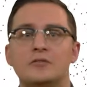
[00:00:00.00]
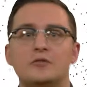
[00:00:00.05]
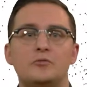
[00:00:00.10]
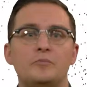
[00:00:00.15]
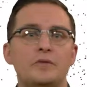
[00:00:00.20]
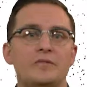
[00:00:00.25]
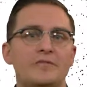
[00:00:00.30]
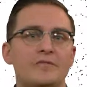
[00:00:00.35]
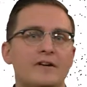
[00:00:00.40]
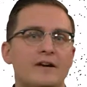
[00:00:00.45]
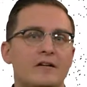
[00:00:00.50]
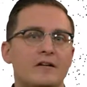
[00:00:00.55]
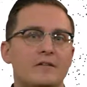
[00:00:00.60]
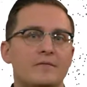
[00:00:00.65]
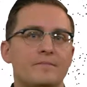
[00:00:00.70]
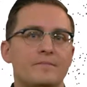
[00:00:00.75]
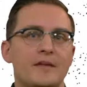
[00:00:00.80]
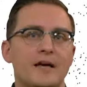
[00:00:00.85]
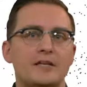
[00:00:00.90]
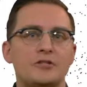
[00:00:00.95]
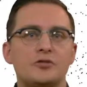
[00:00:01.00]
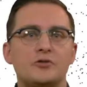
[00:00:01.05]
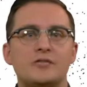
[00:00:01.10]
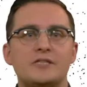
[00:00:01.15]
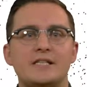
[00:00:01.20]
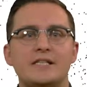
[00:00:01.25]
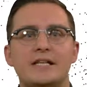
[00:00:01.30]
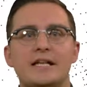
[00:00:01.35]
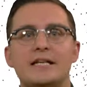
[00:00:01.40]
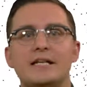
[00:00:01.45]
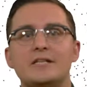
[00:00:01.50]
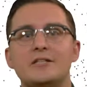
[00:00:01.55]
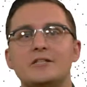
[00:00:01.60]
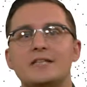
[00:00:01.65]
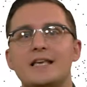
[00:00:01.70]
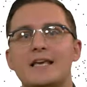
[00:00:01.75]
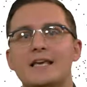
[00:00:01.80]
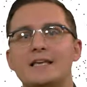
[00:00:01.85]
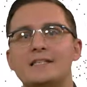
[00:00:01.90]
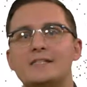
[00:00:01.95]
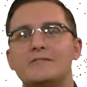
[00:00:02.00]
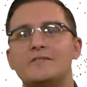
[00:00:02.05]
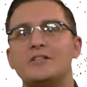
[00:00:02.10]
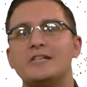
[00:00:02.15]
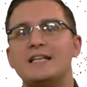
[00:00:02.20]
To be fair, I should say that in the case of